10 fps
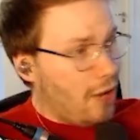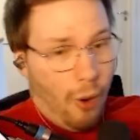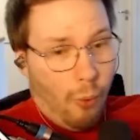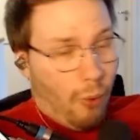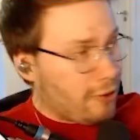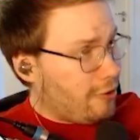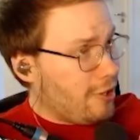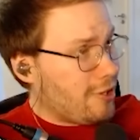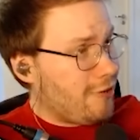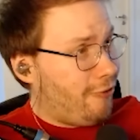What?
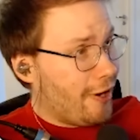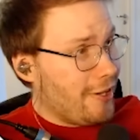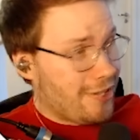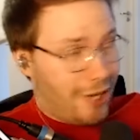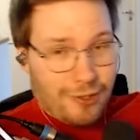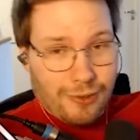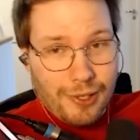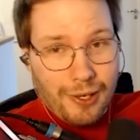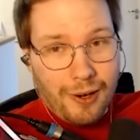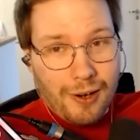This fight is actually
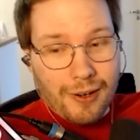hard.